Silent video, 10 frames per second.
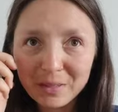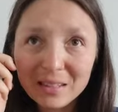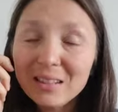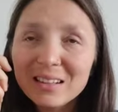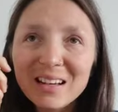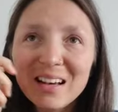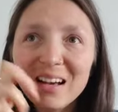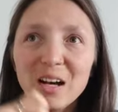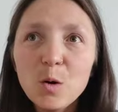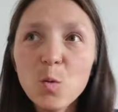me,
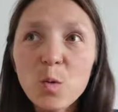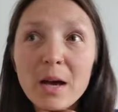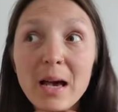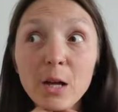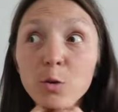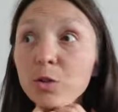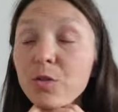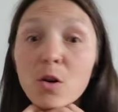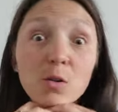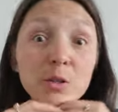where I could
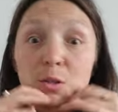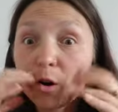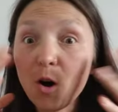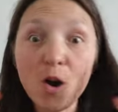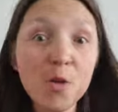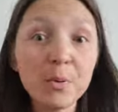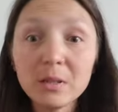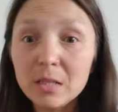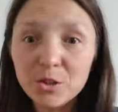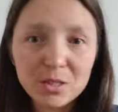also
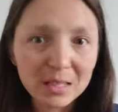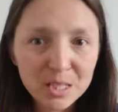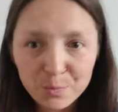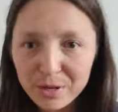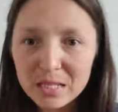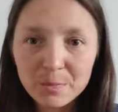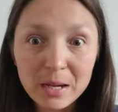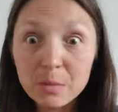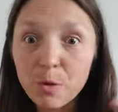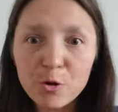openly just express
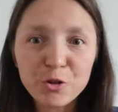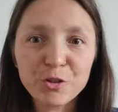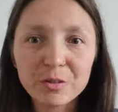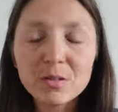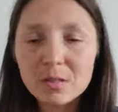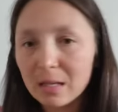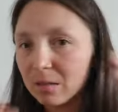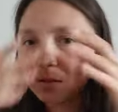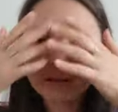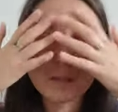my emotions and,